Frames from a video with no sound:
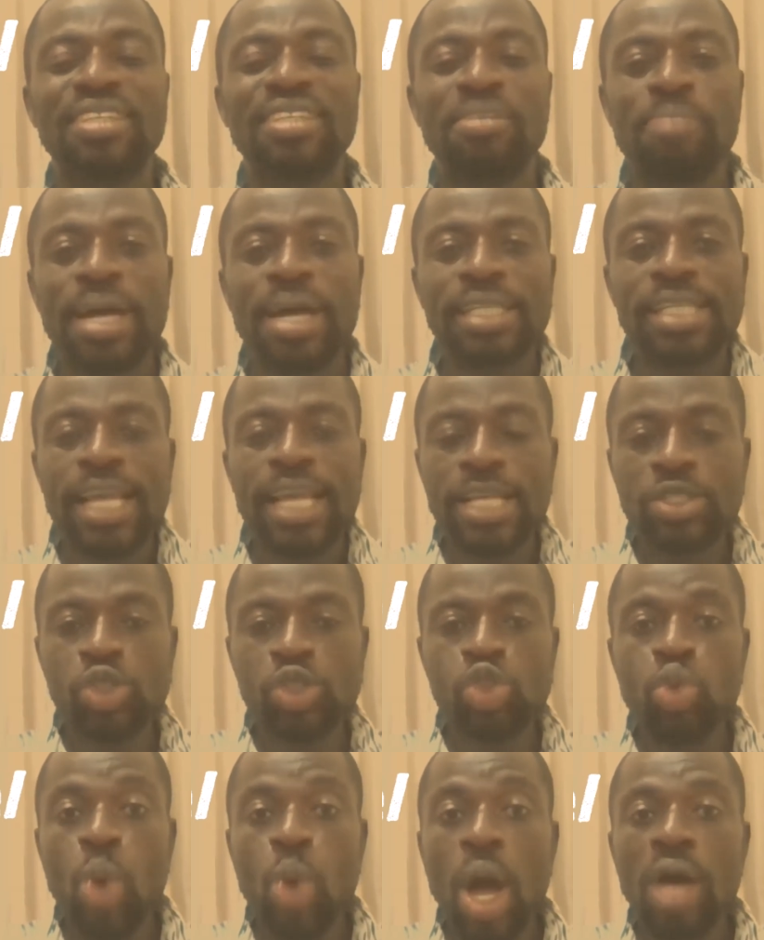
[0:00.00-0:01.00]
But it's
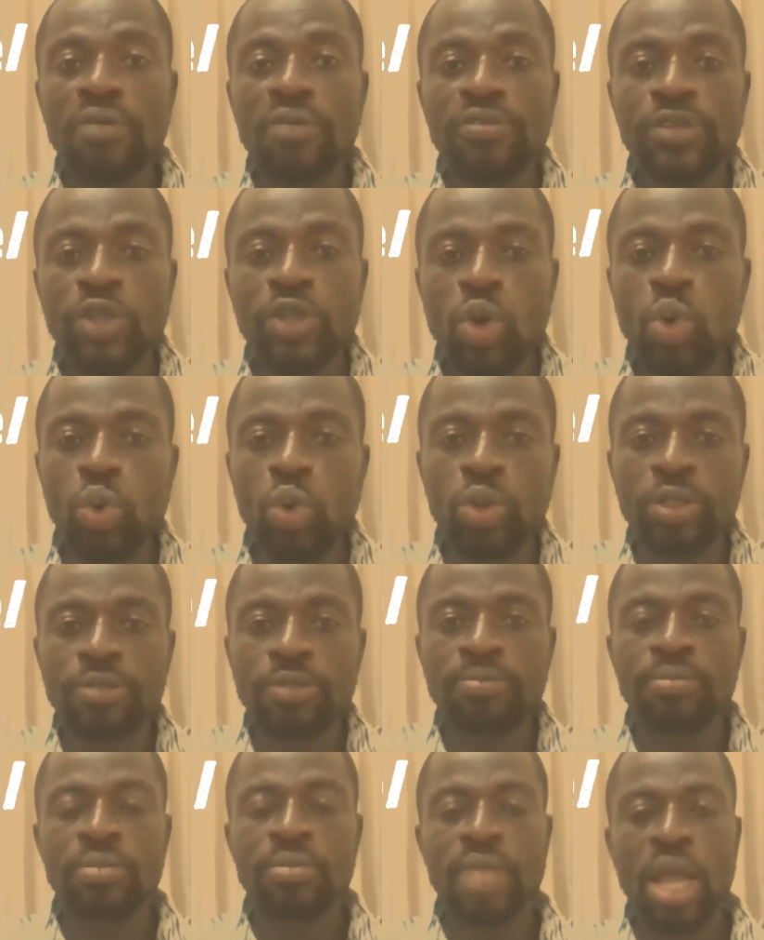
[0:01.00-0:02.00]
12
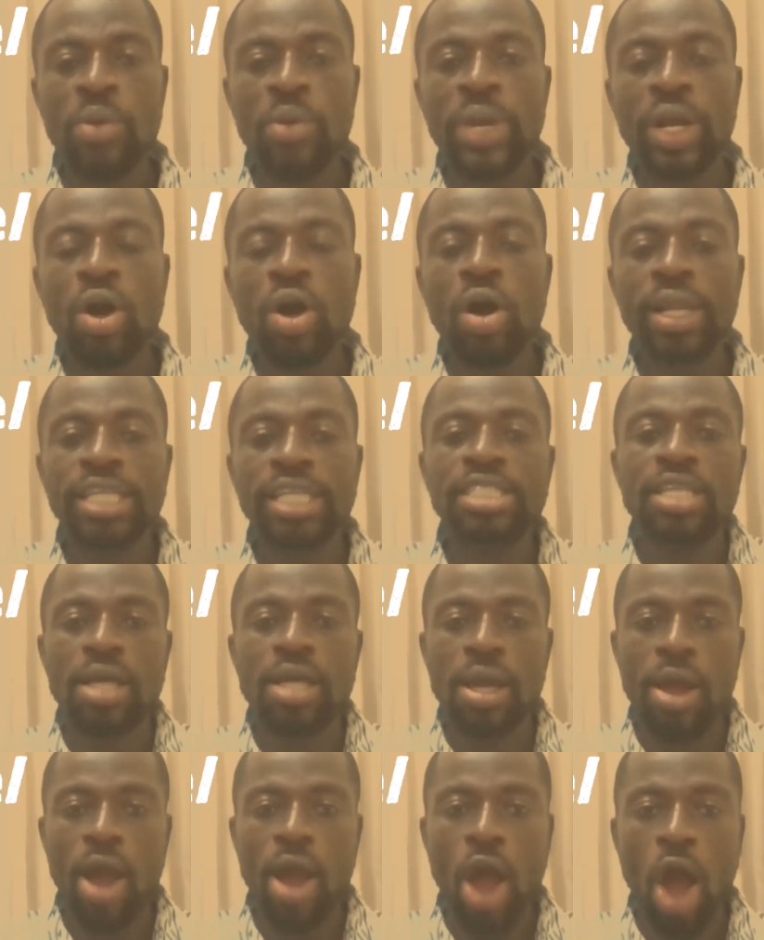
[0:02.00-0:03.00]
noon, and we call it
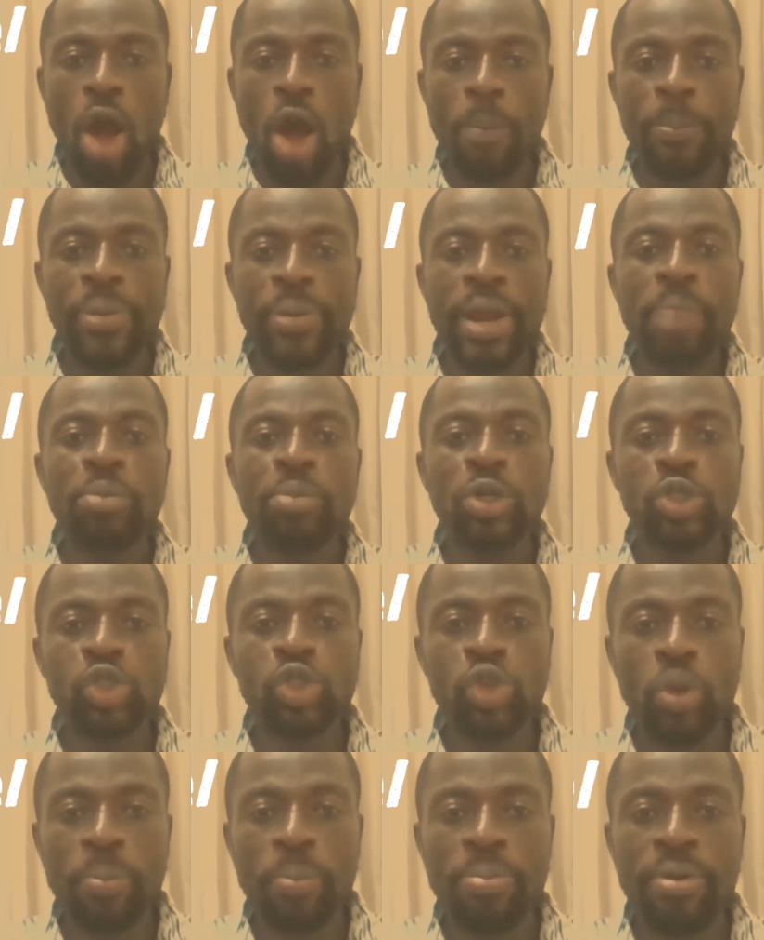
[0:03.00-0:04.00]

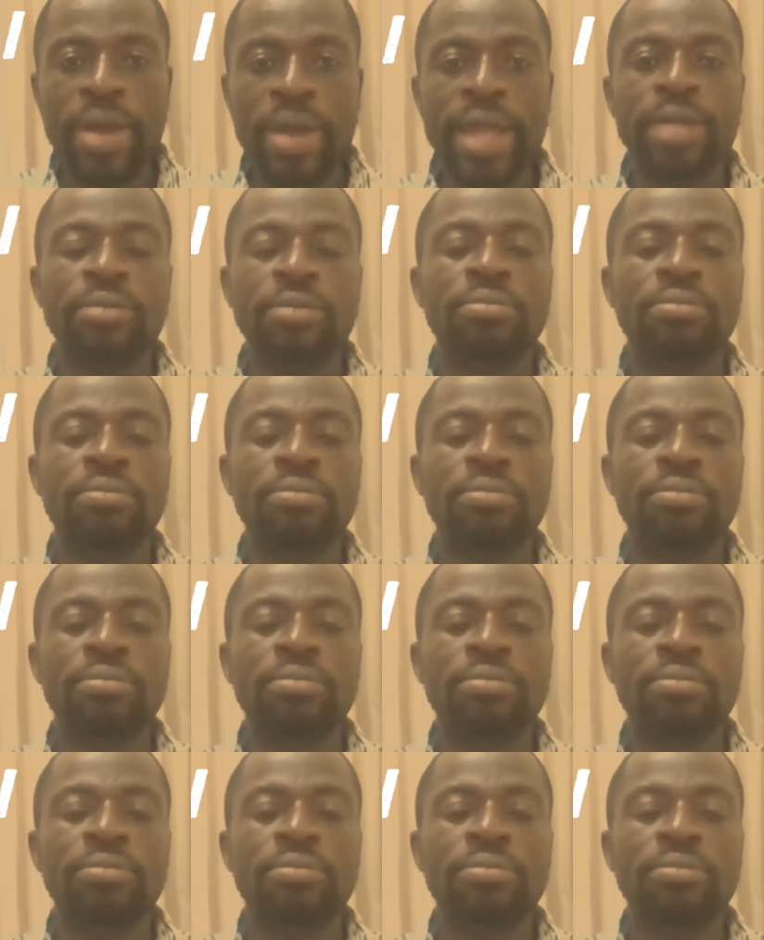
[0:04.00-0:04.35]
opremotobre.